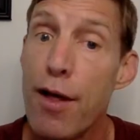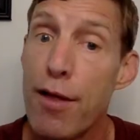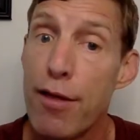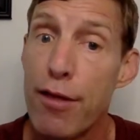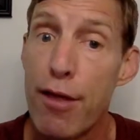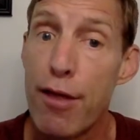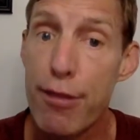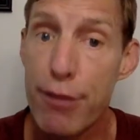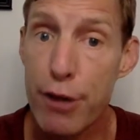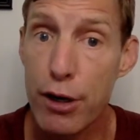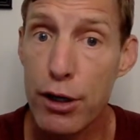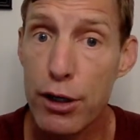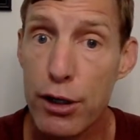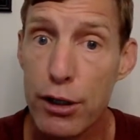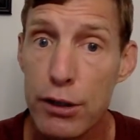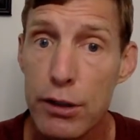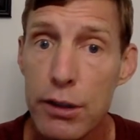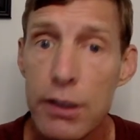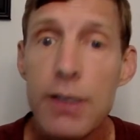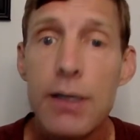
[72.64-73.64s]
The
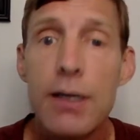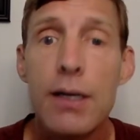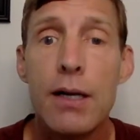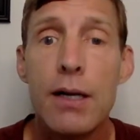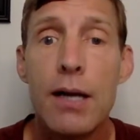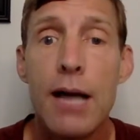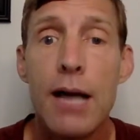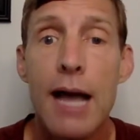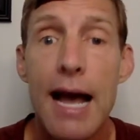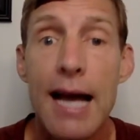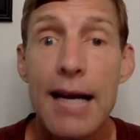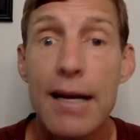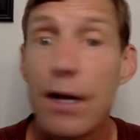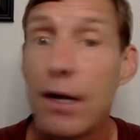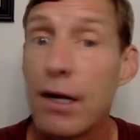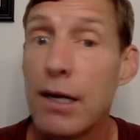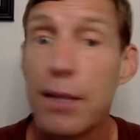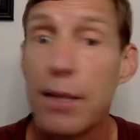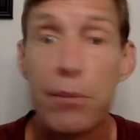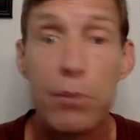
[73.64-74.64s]
third had
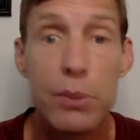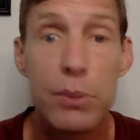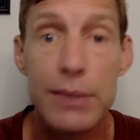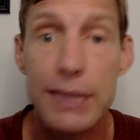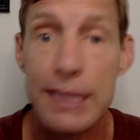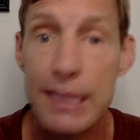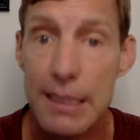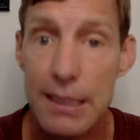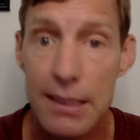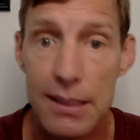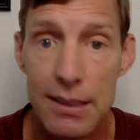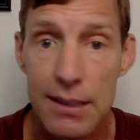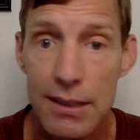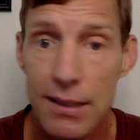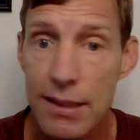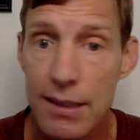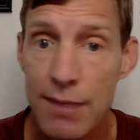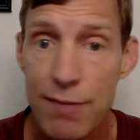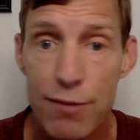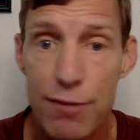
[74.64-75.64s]
complete
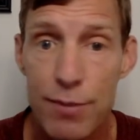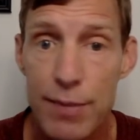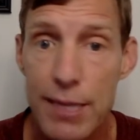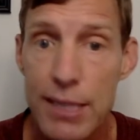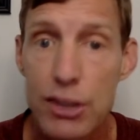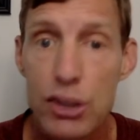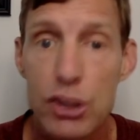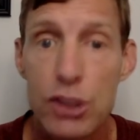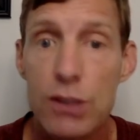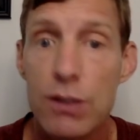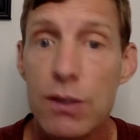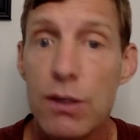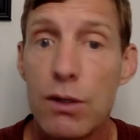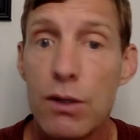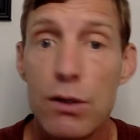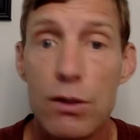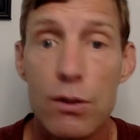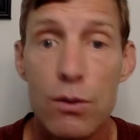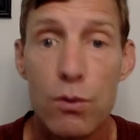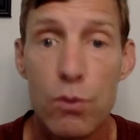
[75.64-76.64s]
information
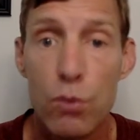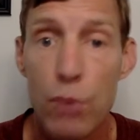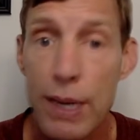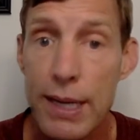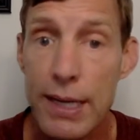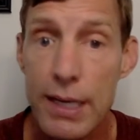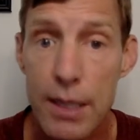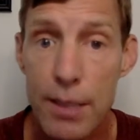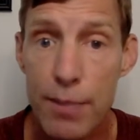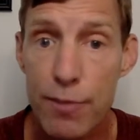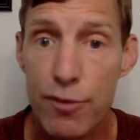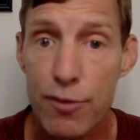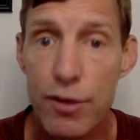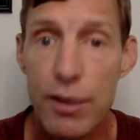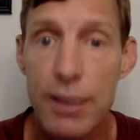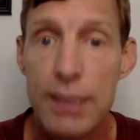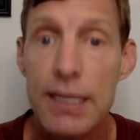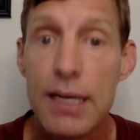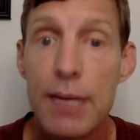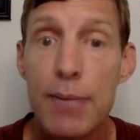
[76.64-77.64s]
right up
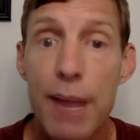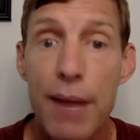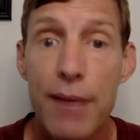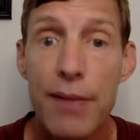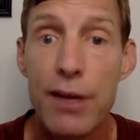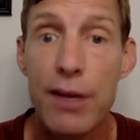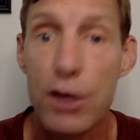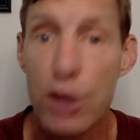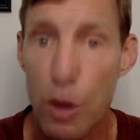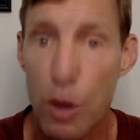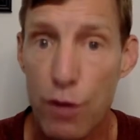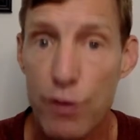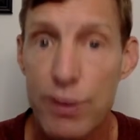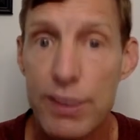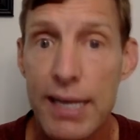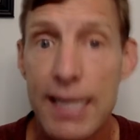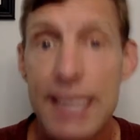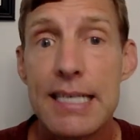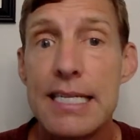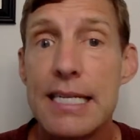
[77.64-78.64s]
front about their
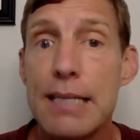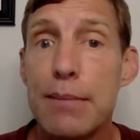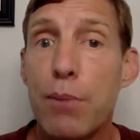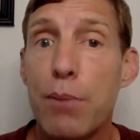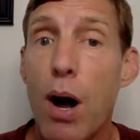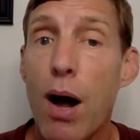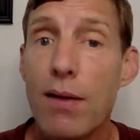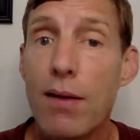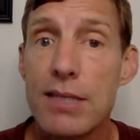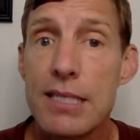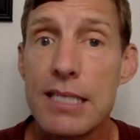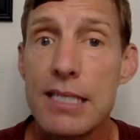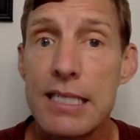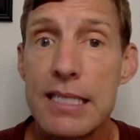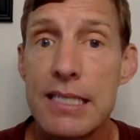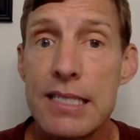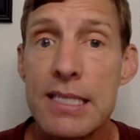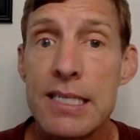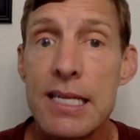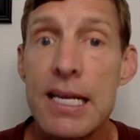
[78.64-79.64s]
COVID-19
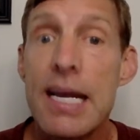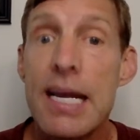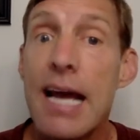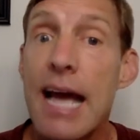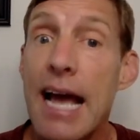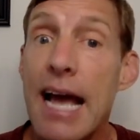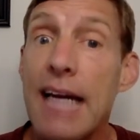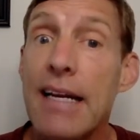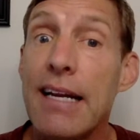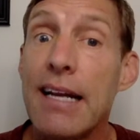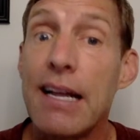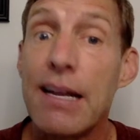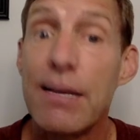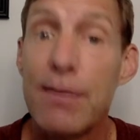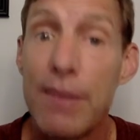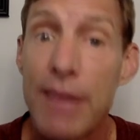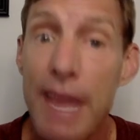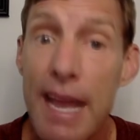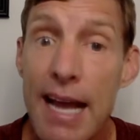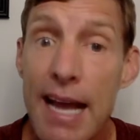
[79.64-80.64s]
policies, and
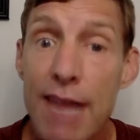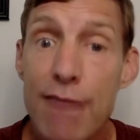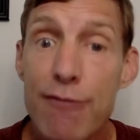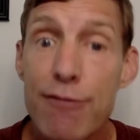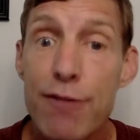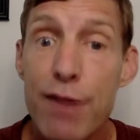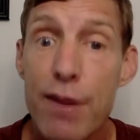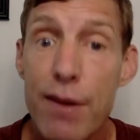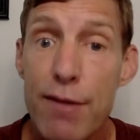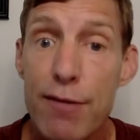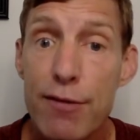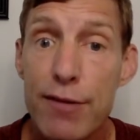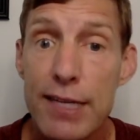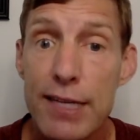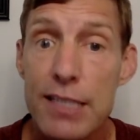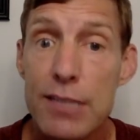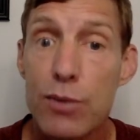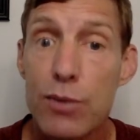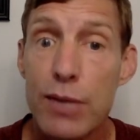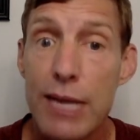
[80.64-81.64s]
they had a very
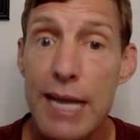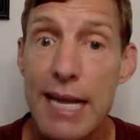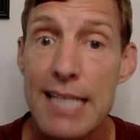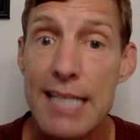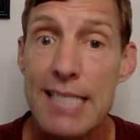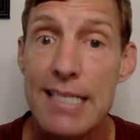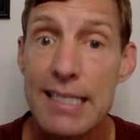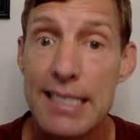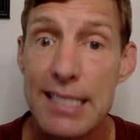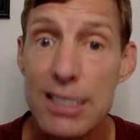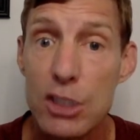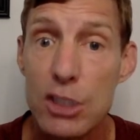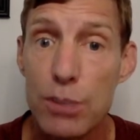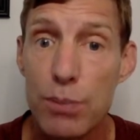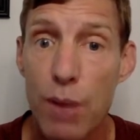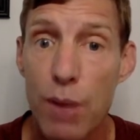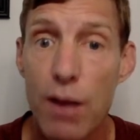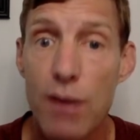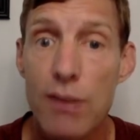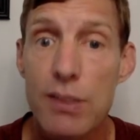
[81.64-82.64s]
flexible cancellation
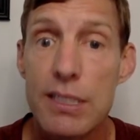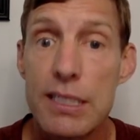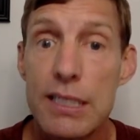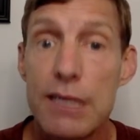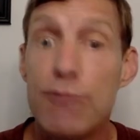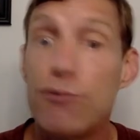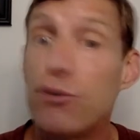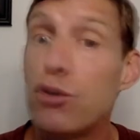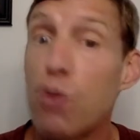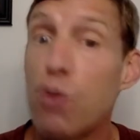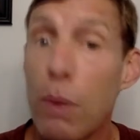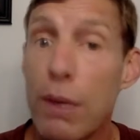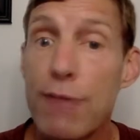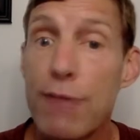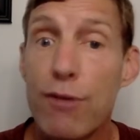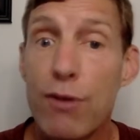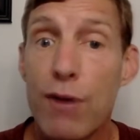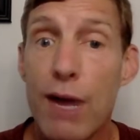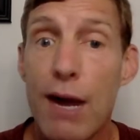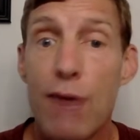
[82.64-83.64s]
policy of
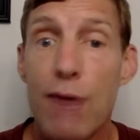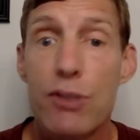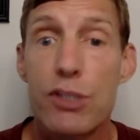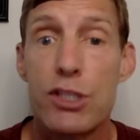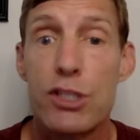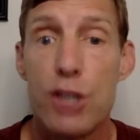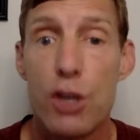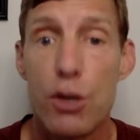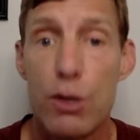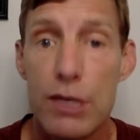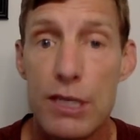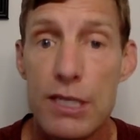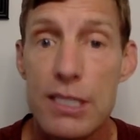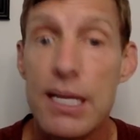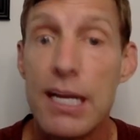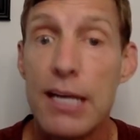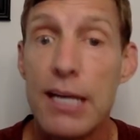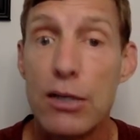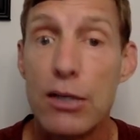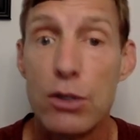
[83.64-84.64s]
24 hours notice,
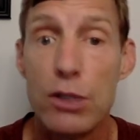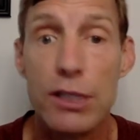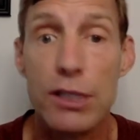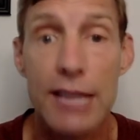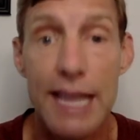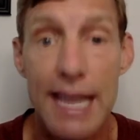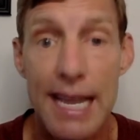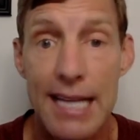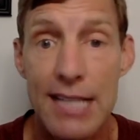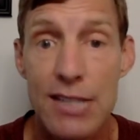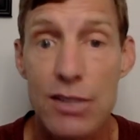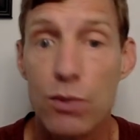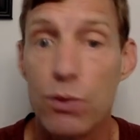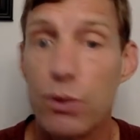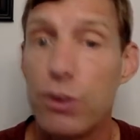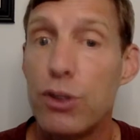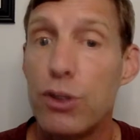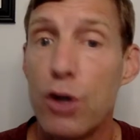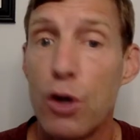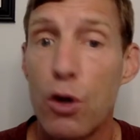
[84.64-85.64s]
and you could cancel with
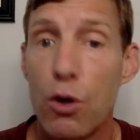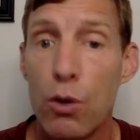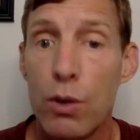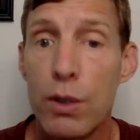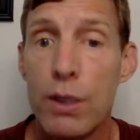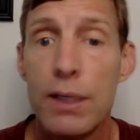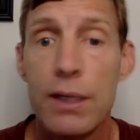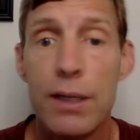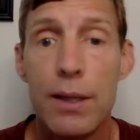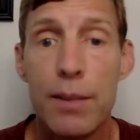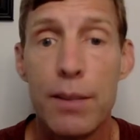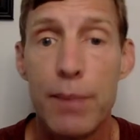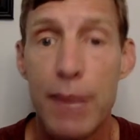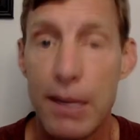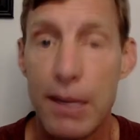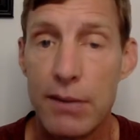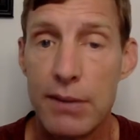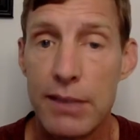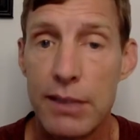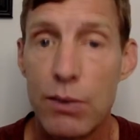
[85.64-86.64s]
no
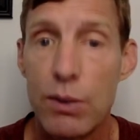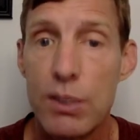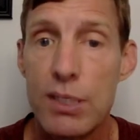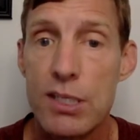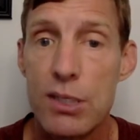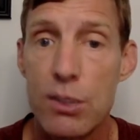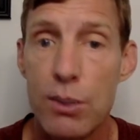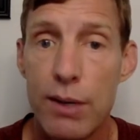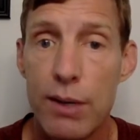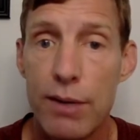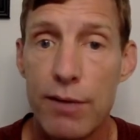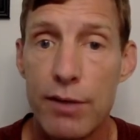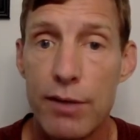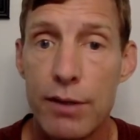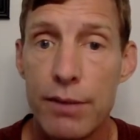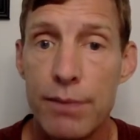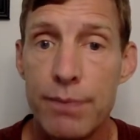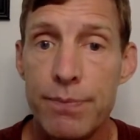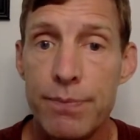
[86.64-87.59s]
penalty whatsoever.